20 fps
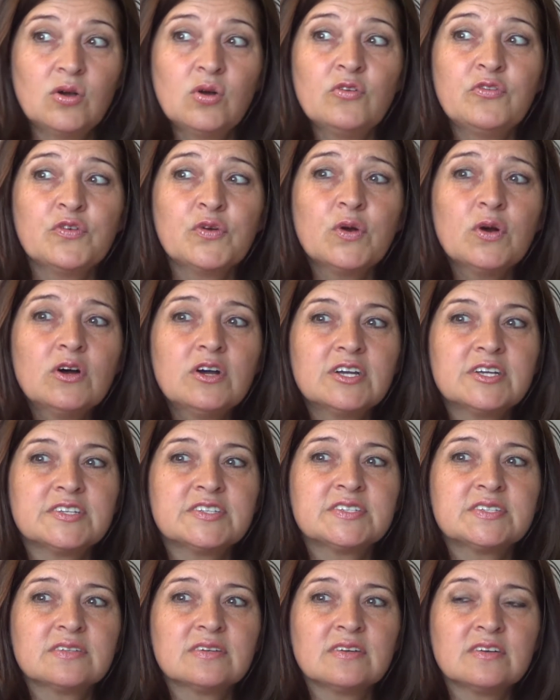Of
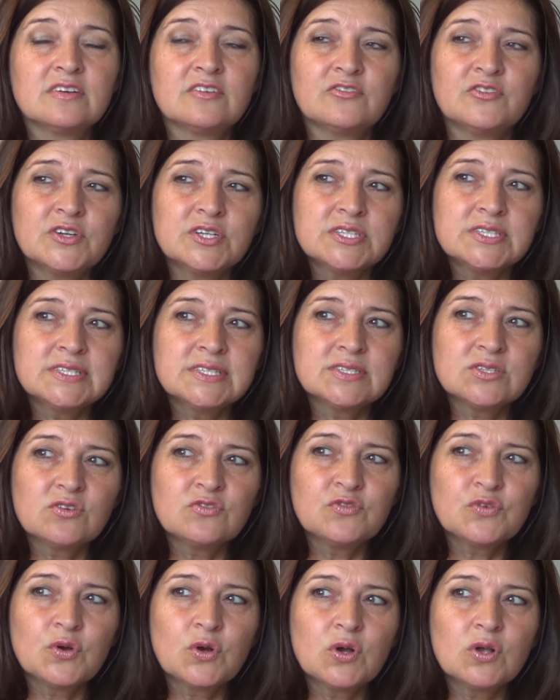course, first
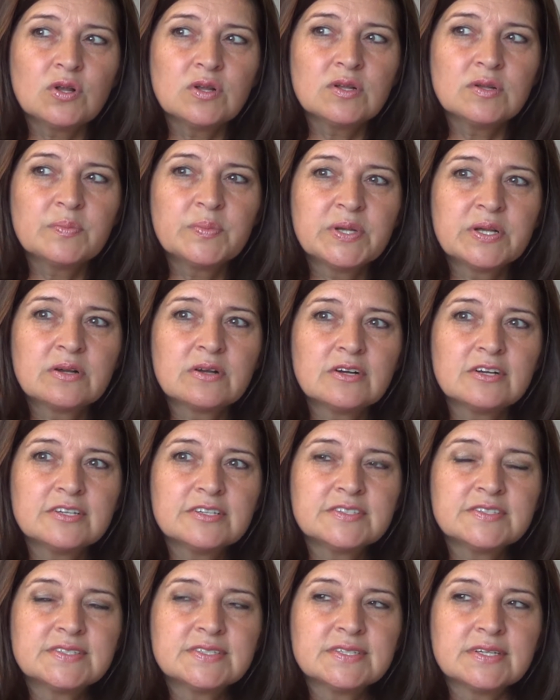of all,
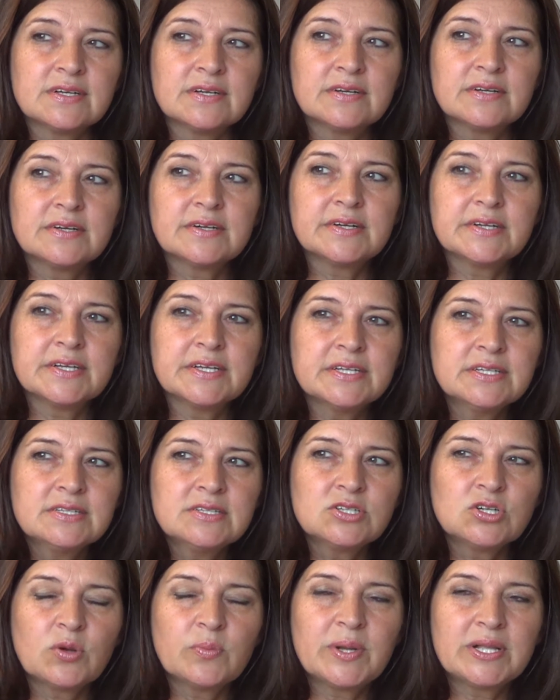because
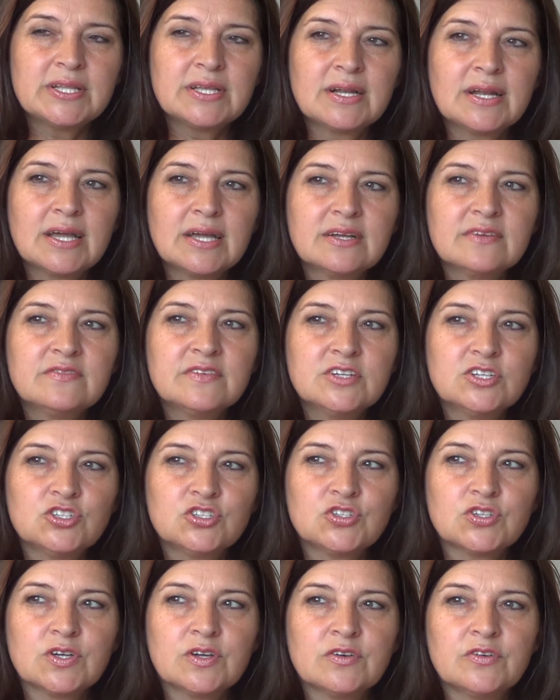in Romani
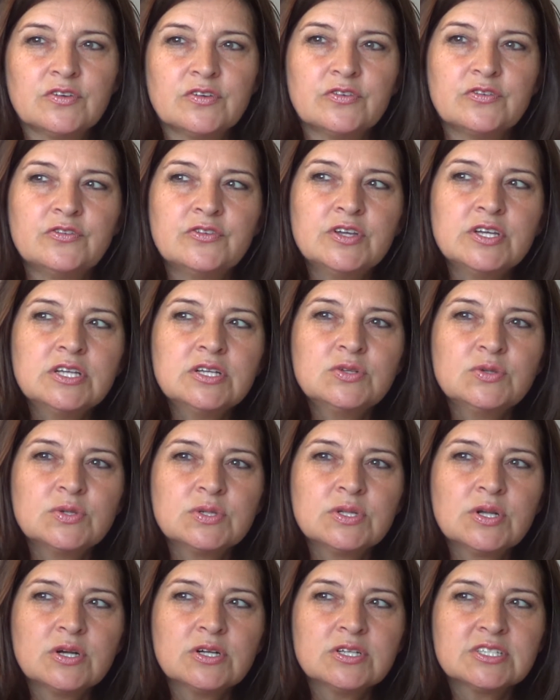language we
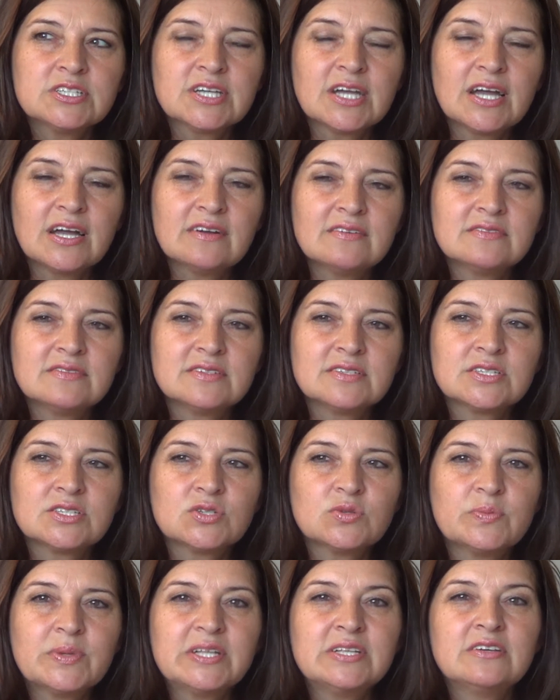do not have
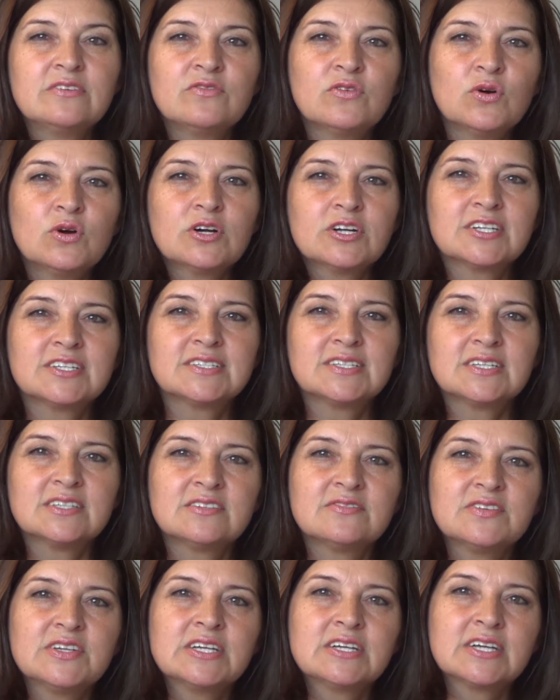so many words that
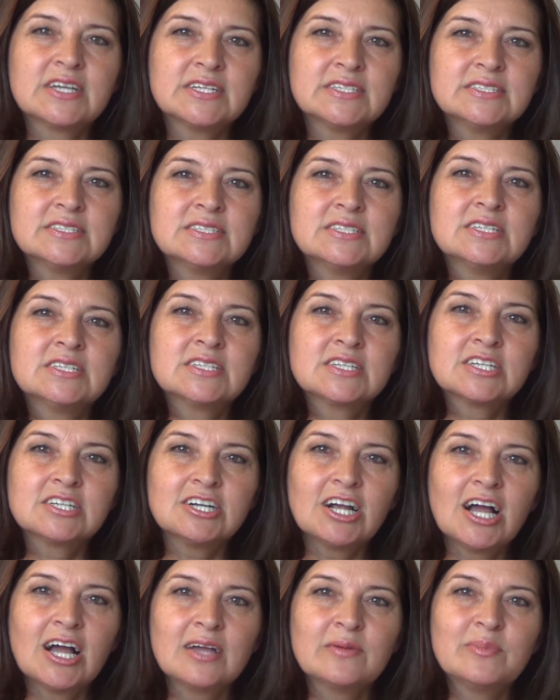we can
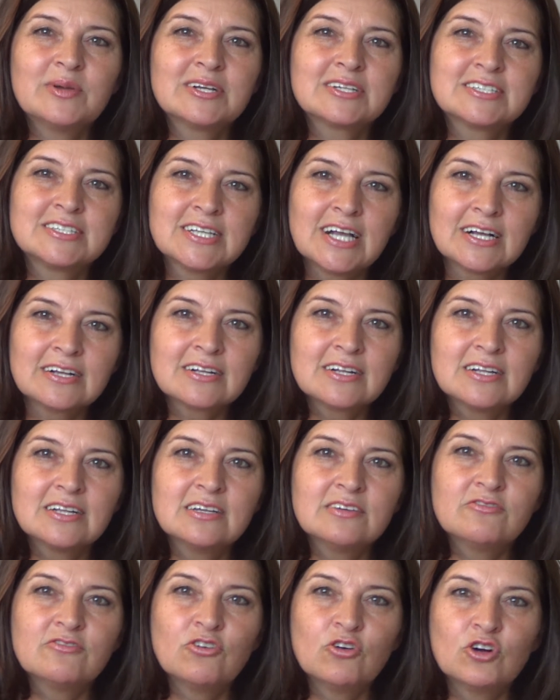describe exactly
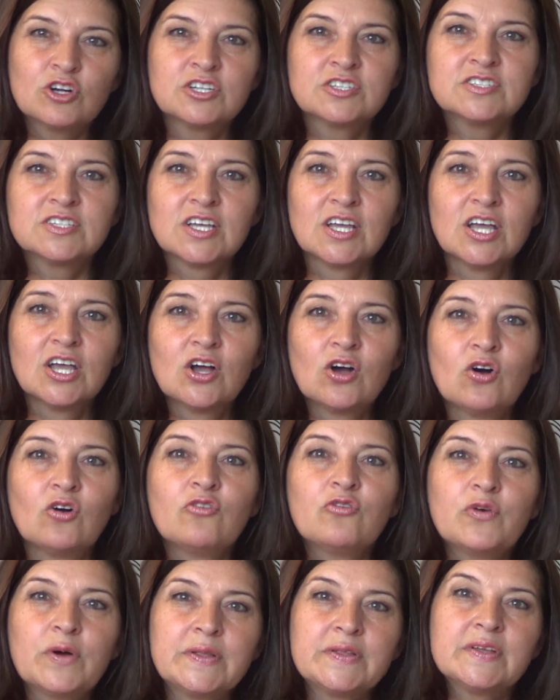words
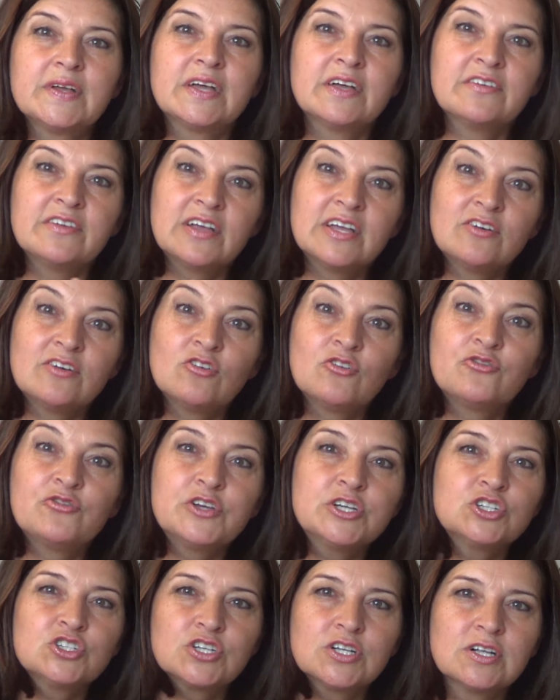of an
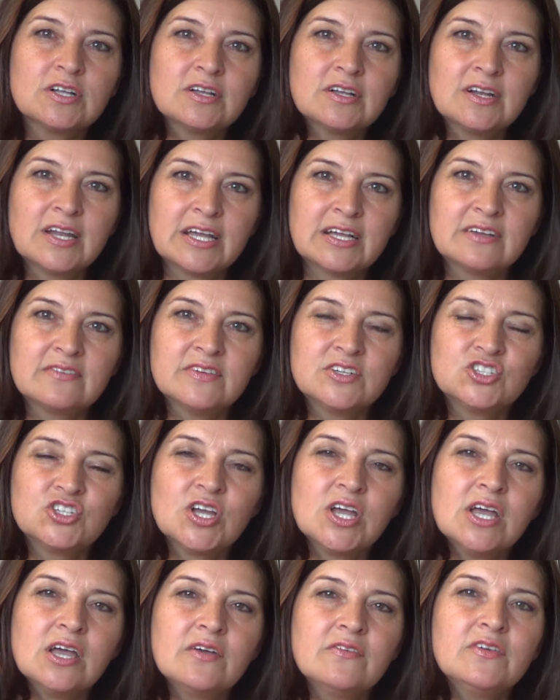official language.
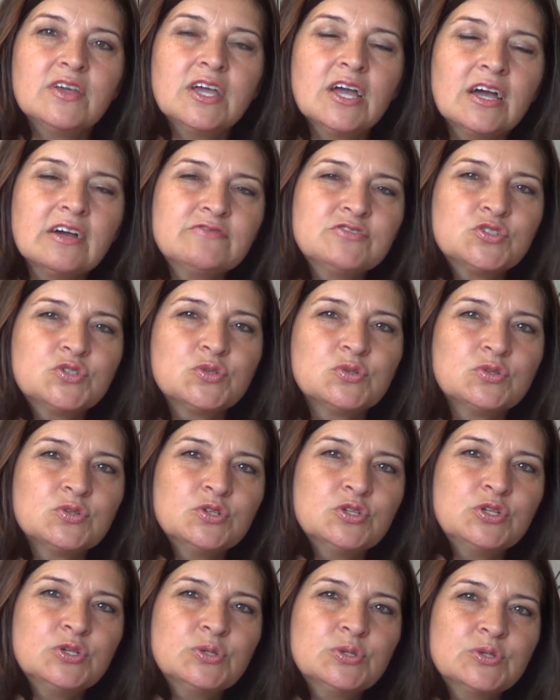We have to
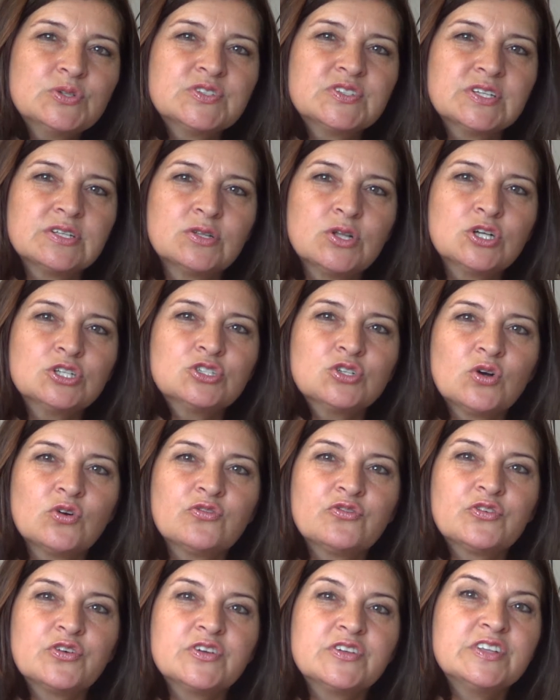use a lot
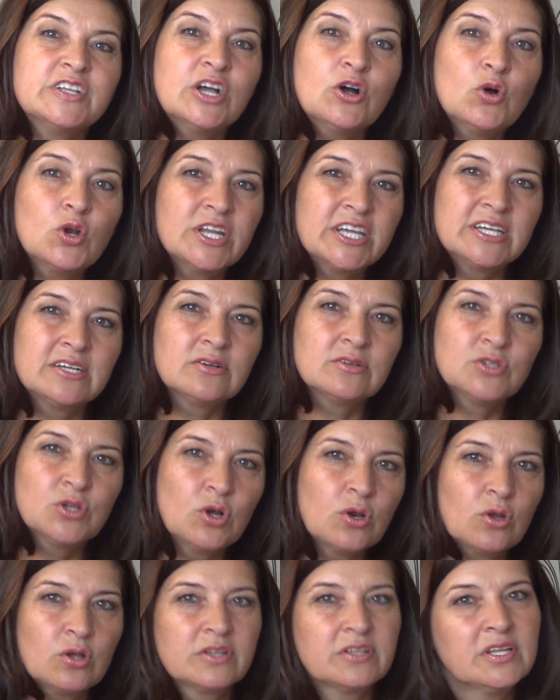of
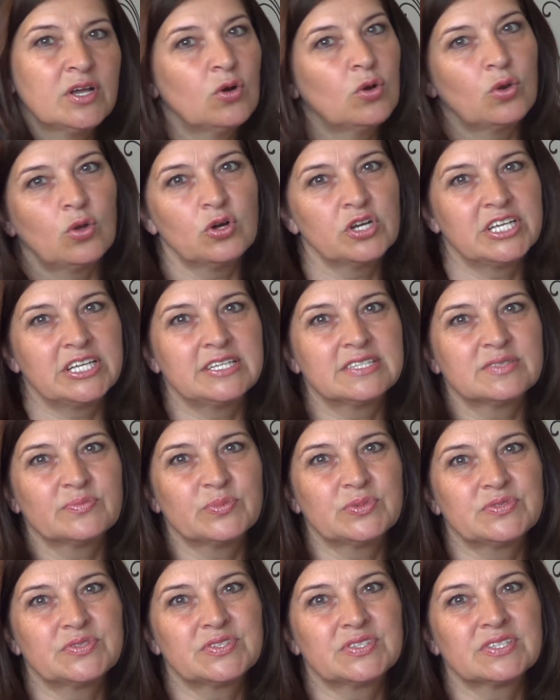
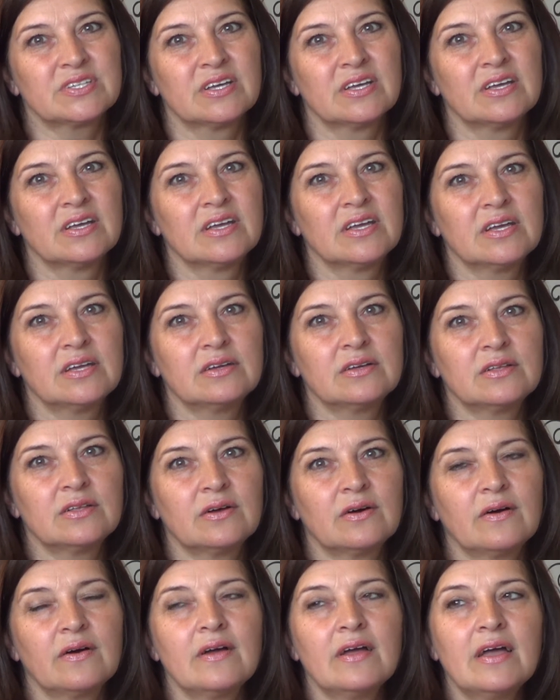neologisms, you
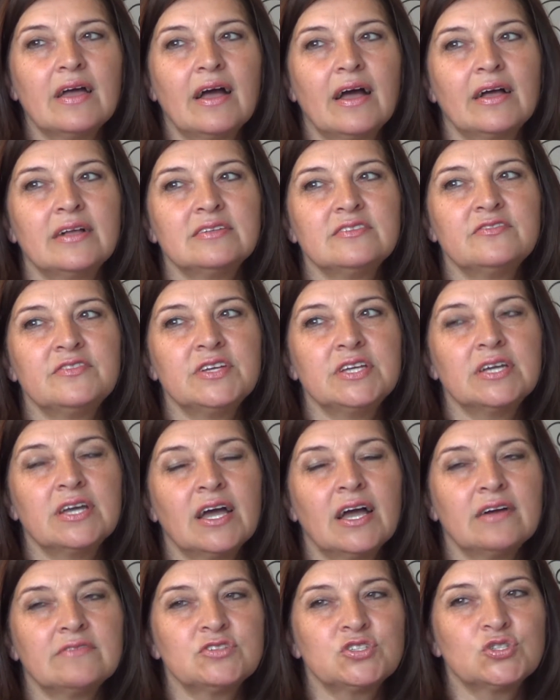know, and we
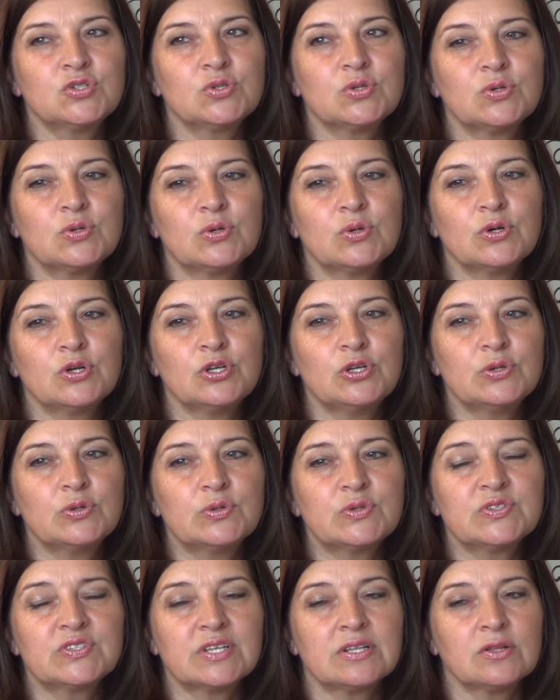have to
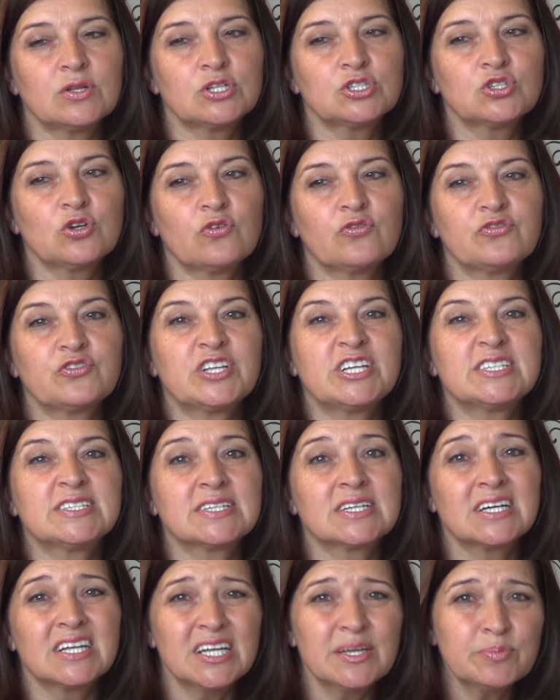use a lot of
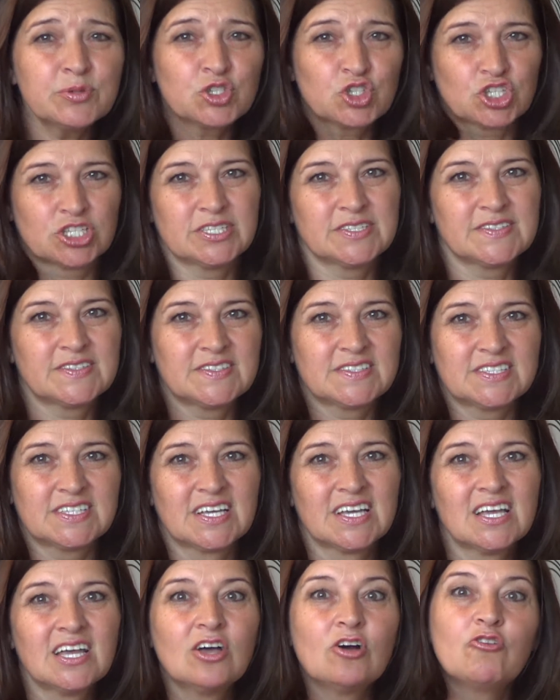
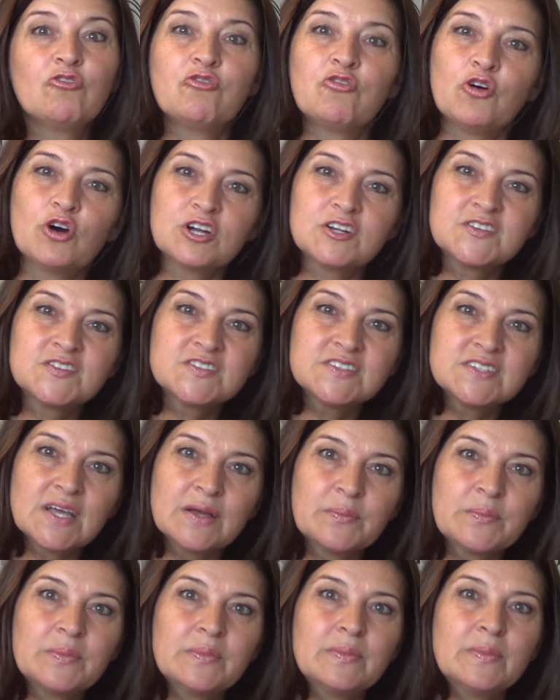descriptions for
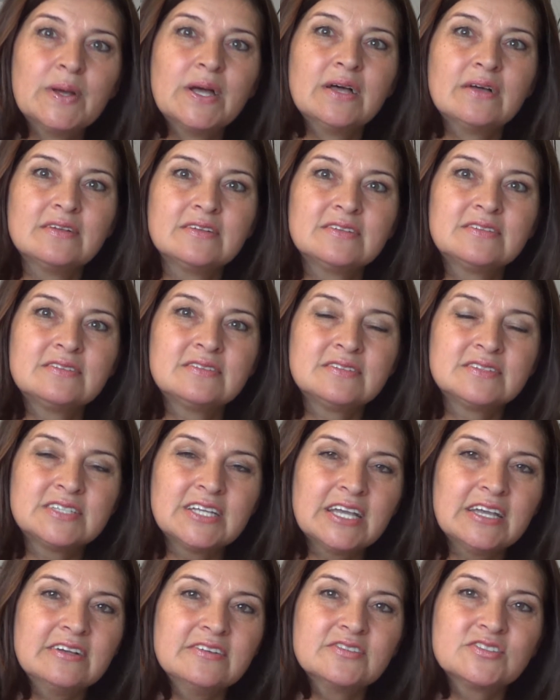some
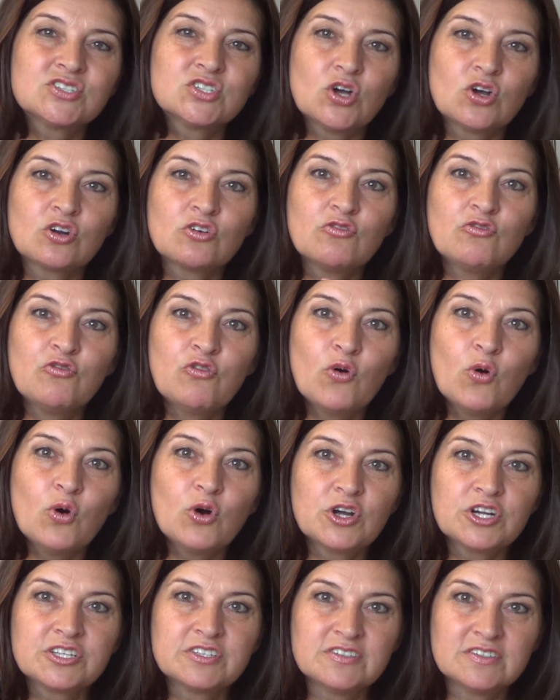things or
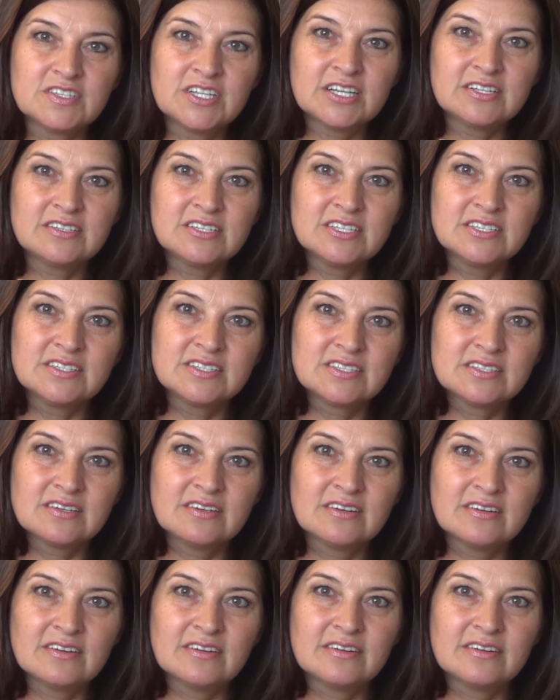word that is